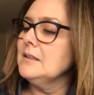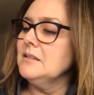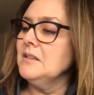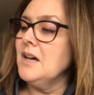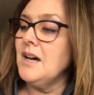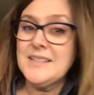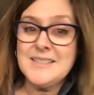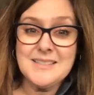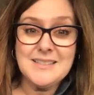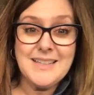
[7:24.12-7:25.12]

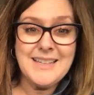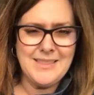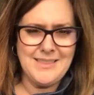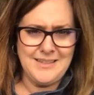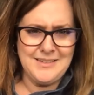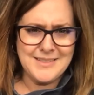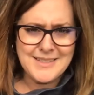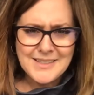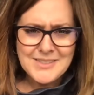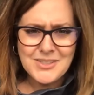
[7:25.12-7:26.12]
Lost in the
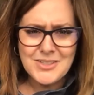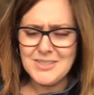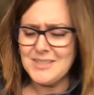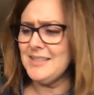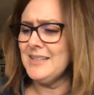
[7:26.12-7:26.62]
desert?